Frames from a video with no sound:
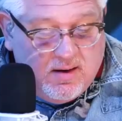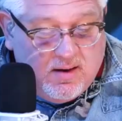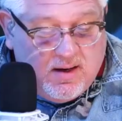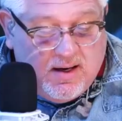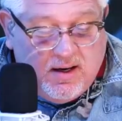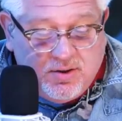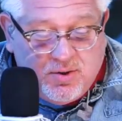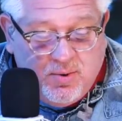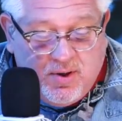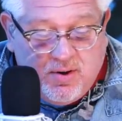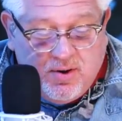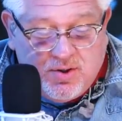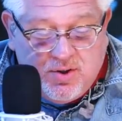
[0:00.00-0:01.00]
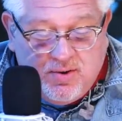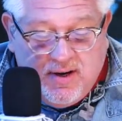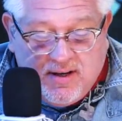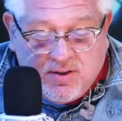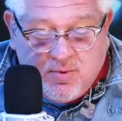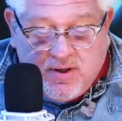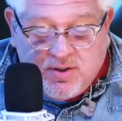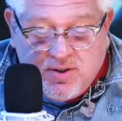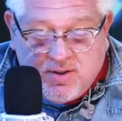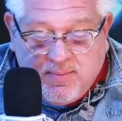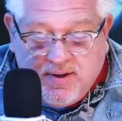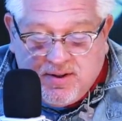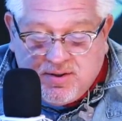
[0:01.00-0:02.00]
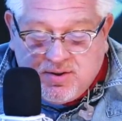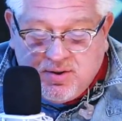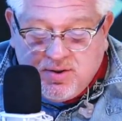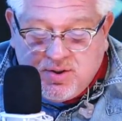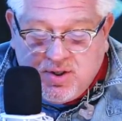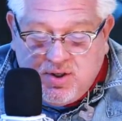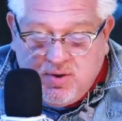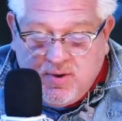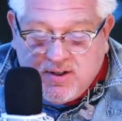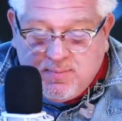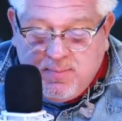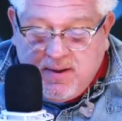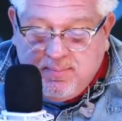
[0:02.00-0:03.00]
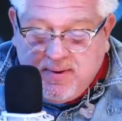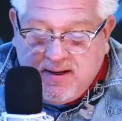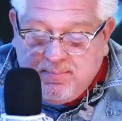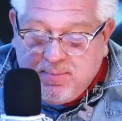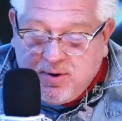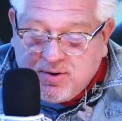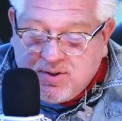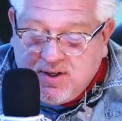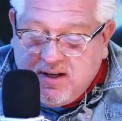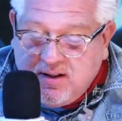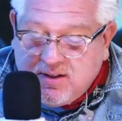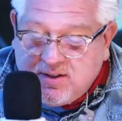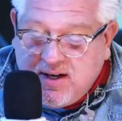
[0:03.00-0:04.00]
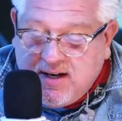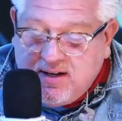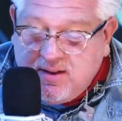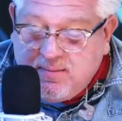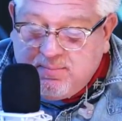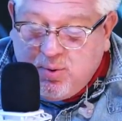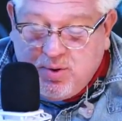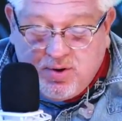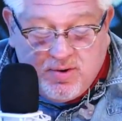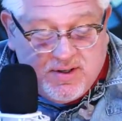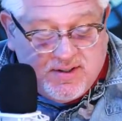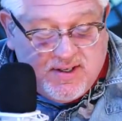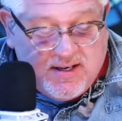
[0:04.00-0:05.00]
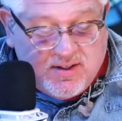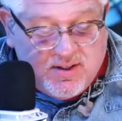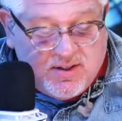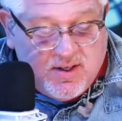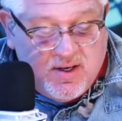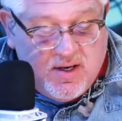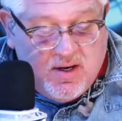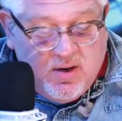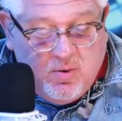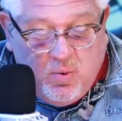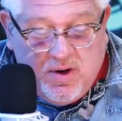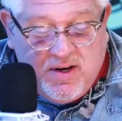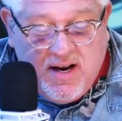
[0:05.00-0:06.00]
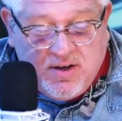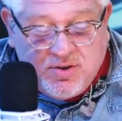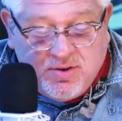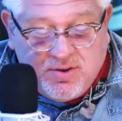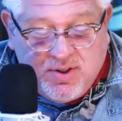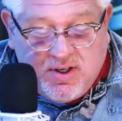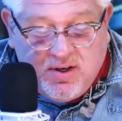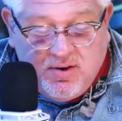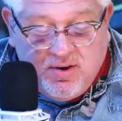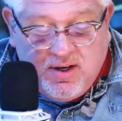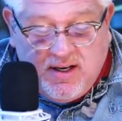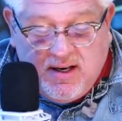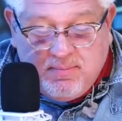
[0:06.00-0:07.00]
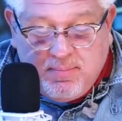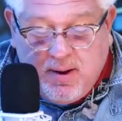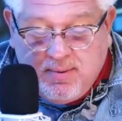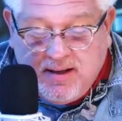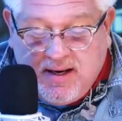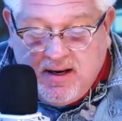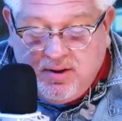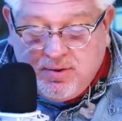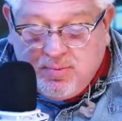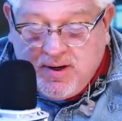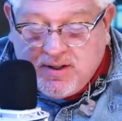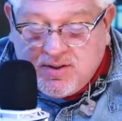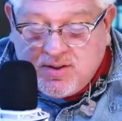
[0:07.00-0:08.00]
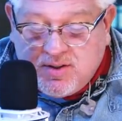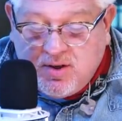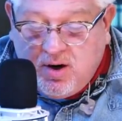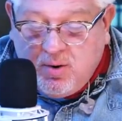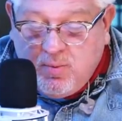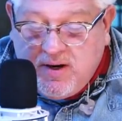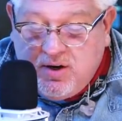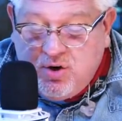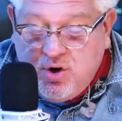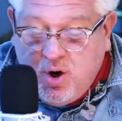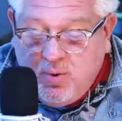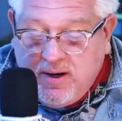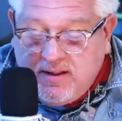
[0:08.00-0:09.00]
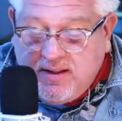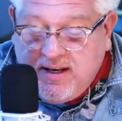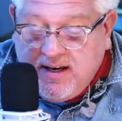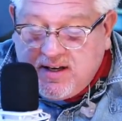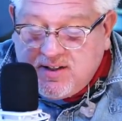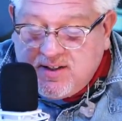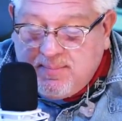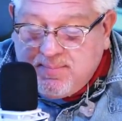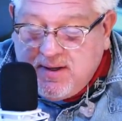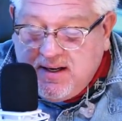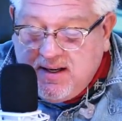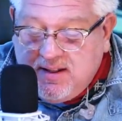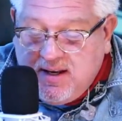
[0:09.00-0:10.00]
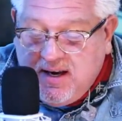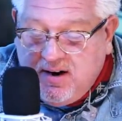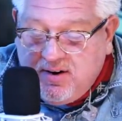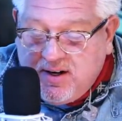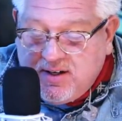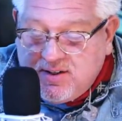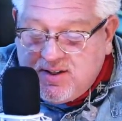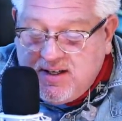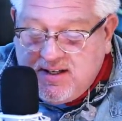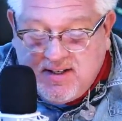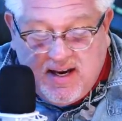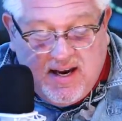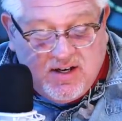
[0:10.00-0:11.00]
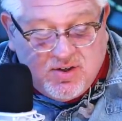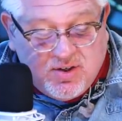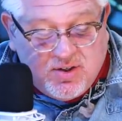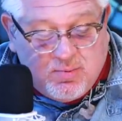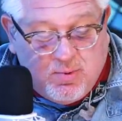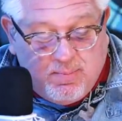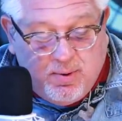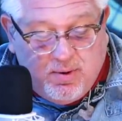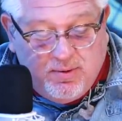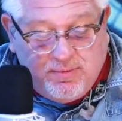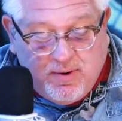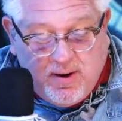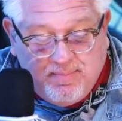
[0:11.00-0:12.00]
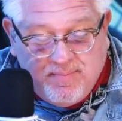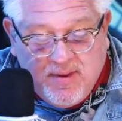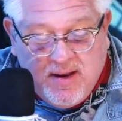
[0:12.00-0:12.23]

I also encourage you to ask questions about the surge in USBP personnel assigned to the border in Texas. What national security and public health risks are we knowingly accepting in the areas these agents were pulled from?